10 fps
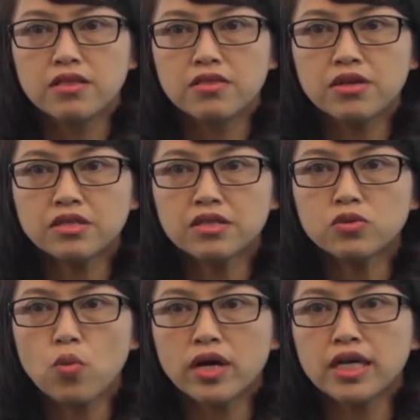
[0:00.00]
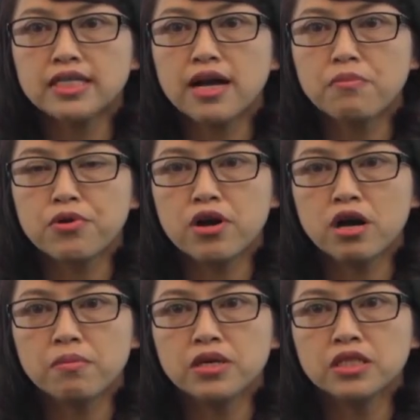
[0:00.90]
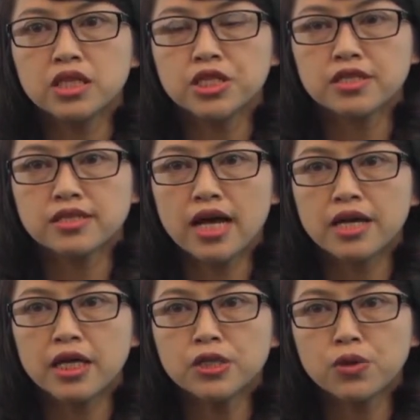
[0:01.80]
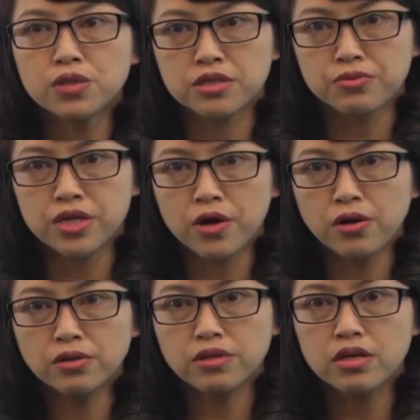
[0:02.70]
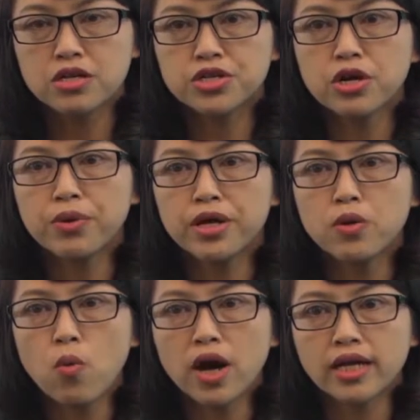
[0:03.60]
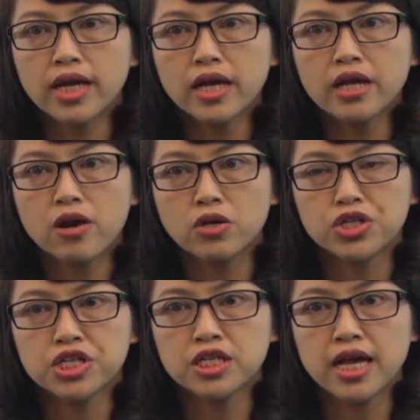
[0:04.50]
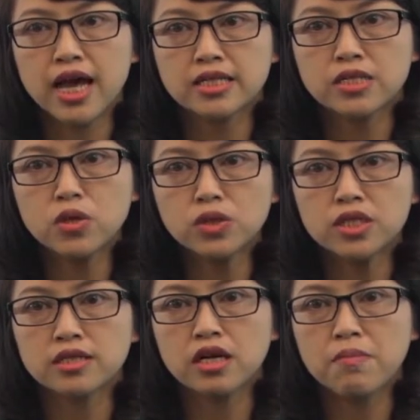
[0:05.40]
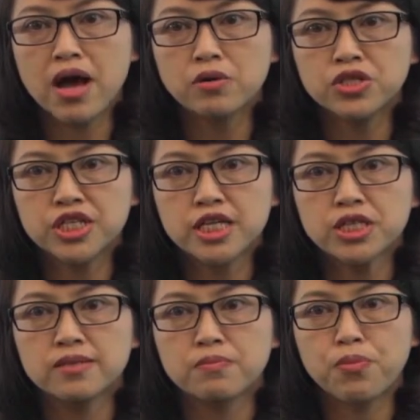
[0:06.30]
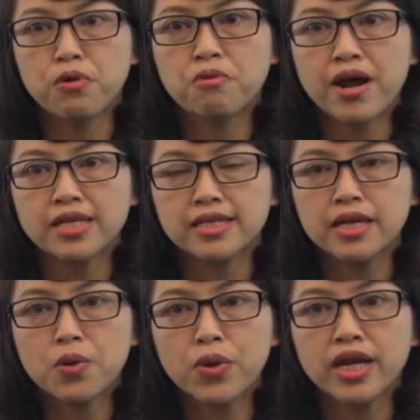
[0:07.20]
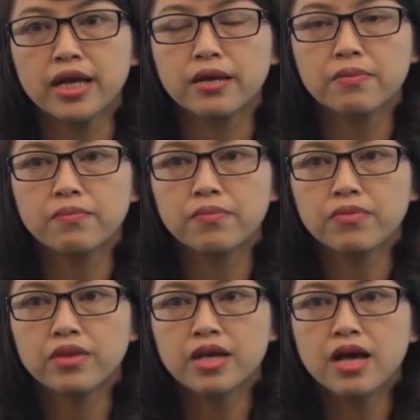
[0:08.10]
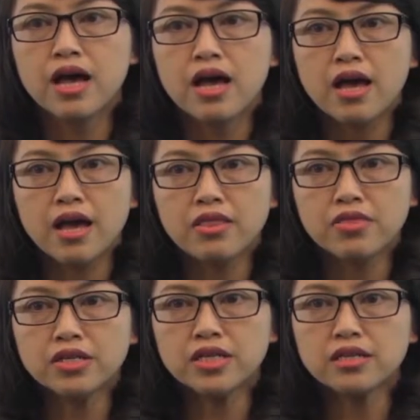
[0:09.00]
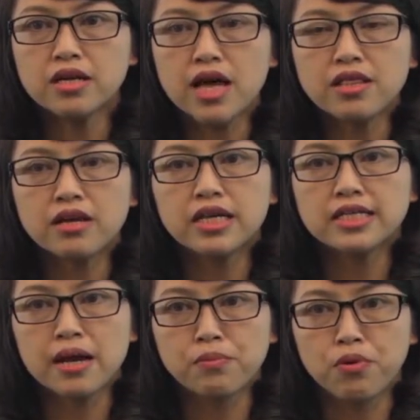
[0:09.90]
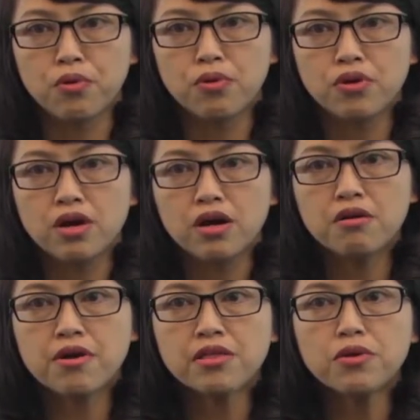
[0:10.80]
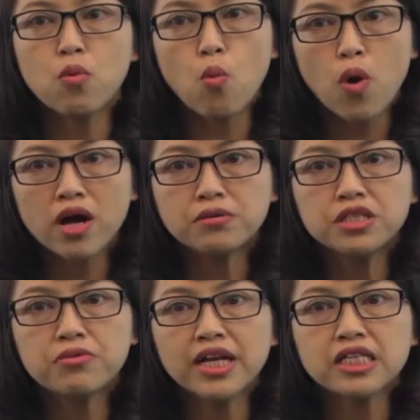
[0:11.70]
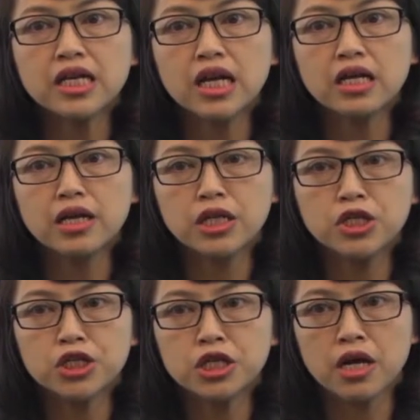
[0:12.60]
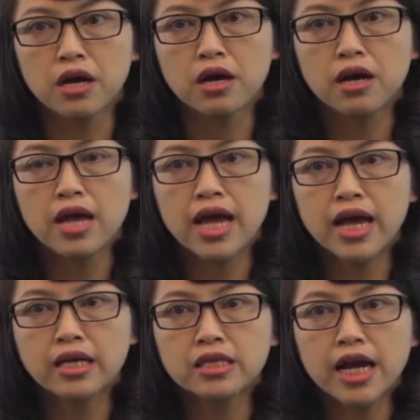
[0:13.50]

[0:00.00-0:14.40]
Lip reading: This is one example of a teacher's anecdotal record, showing what he or she has noted about Jason's progress in reading. And this is another example, a rather well-directed learning journal and